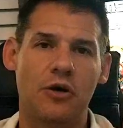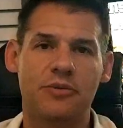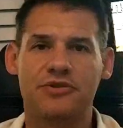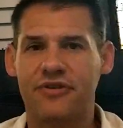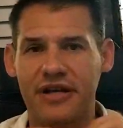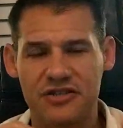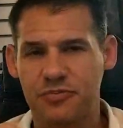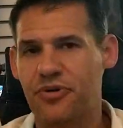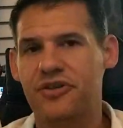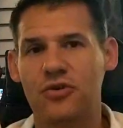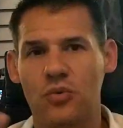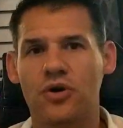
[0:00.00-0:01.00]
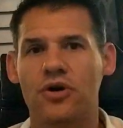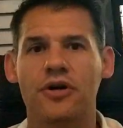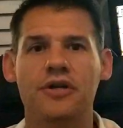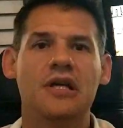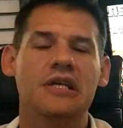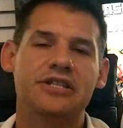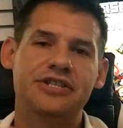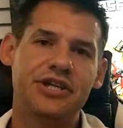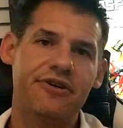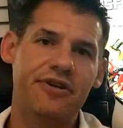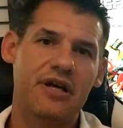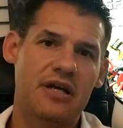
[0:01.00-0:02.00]
us, right? Spread the word,
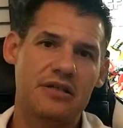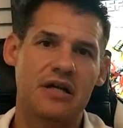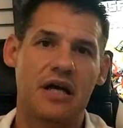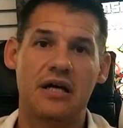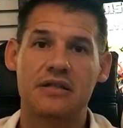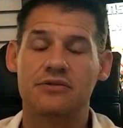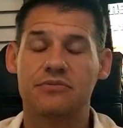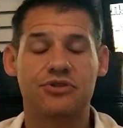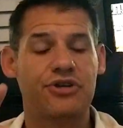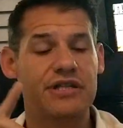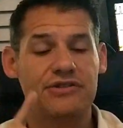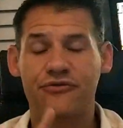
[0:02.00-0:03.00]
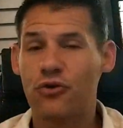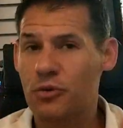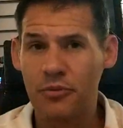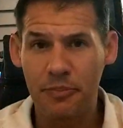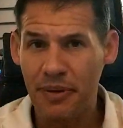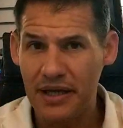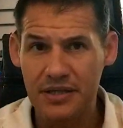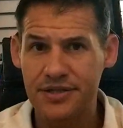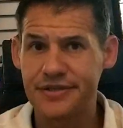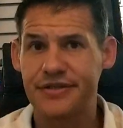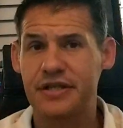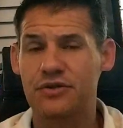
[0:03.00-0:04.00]
share it on Transformer
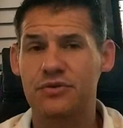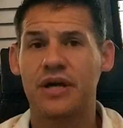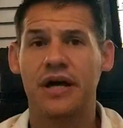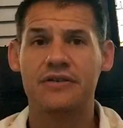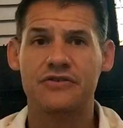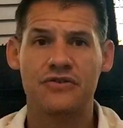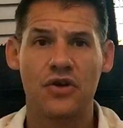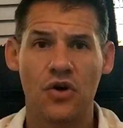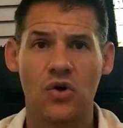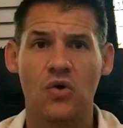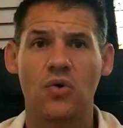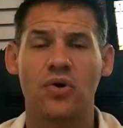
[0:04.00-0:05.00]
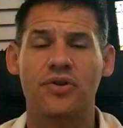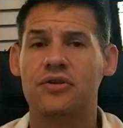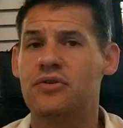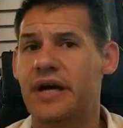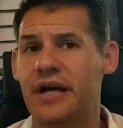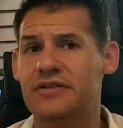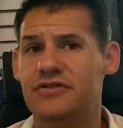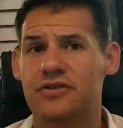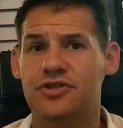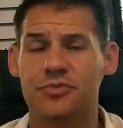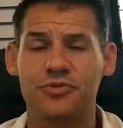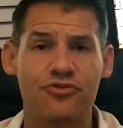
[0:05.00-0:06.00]
pages that you guys know, or that you guys are
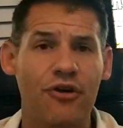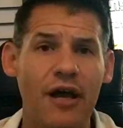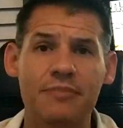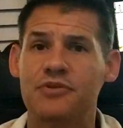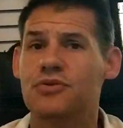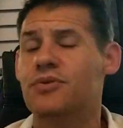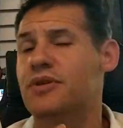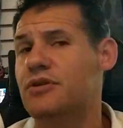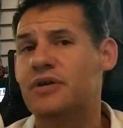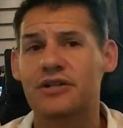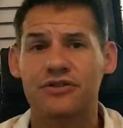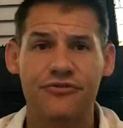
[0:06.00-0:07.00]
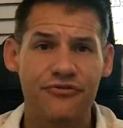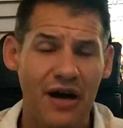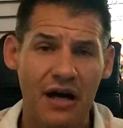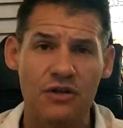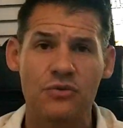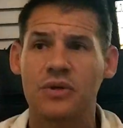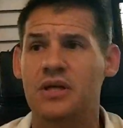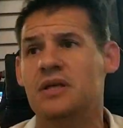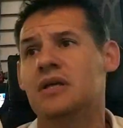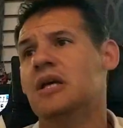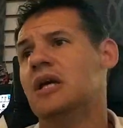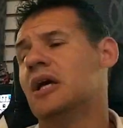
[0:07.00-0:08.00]
subscribed to, or that you guys are following.
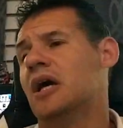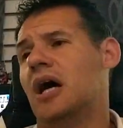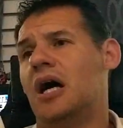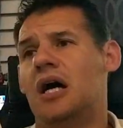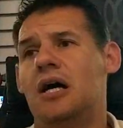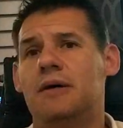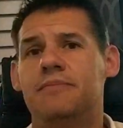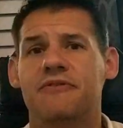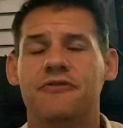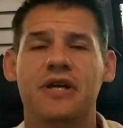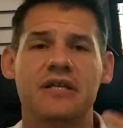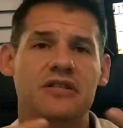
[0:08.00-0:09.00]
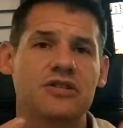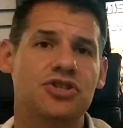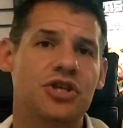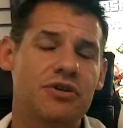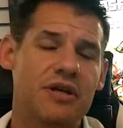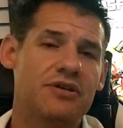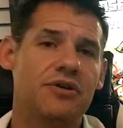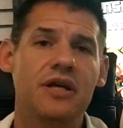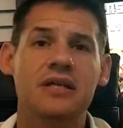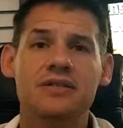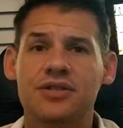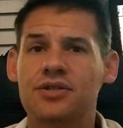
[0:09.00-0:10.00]
If you guys can share it on your
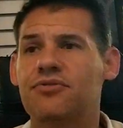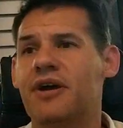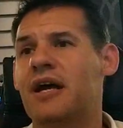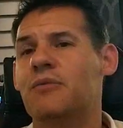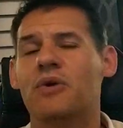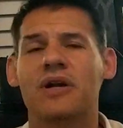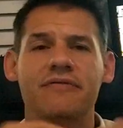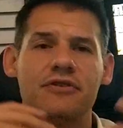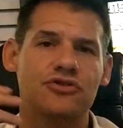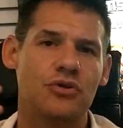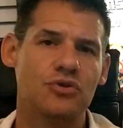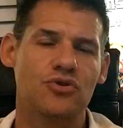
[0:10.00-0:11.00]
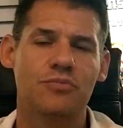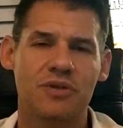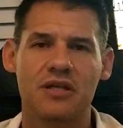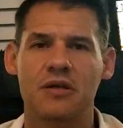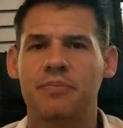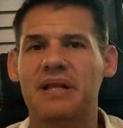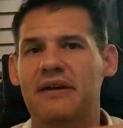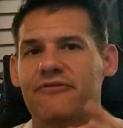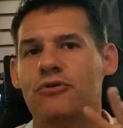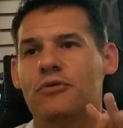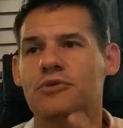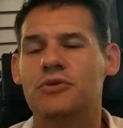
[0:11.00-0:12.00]
Instagram, whatever social media
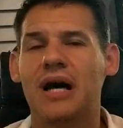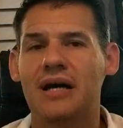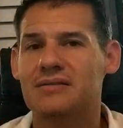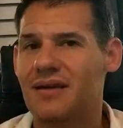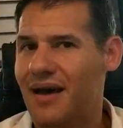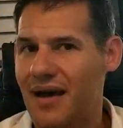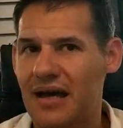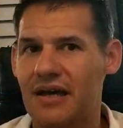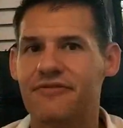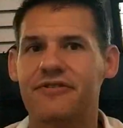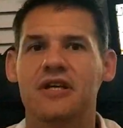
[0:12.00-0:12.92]
platform you guys have,